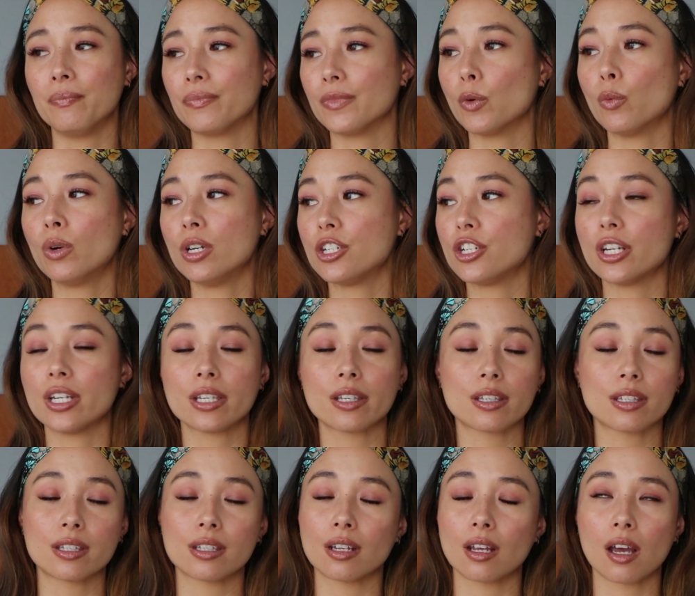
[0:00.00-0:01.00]
was
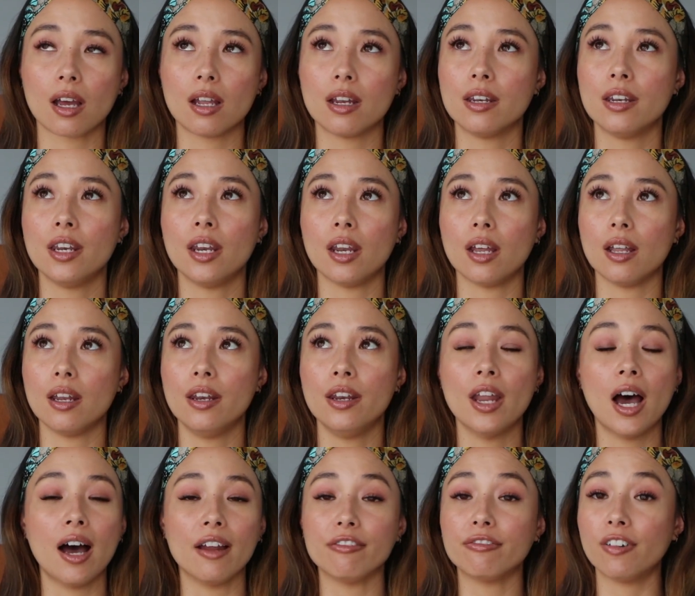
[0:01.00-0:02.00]
just
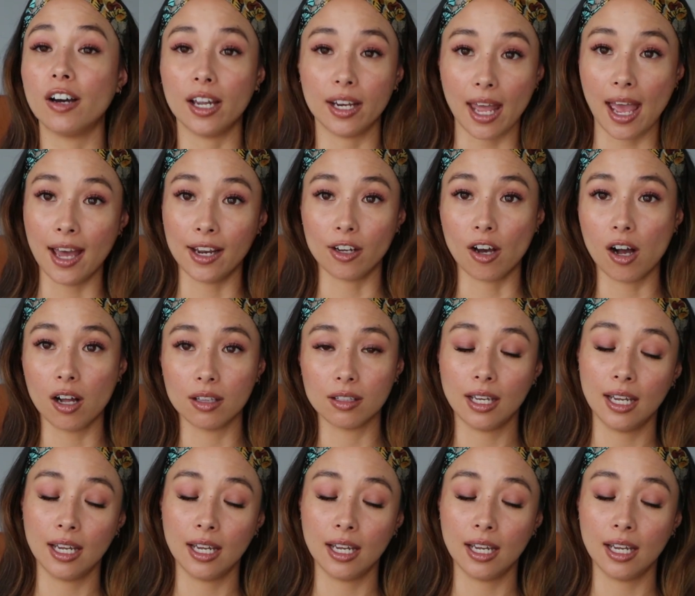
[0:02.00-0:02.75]
not fun at all.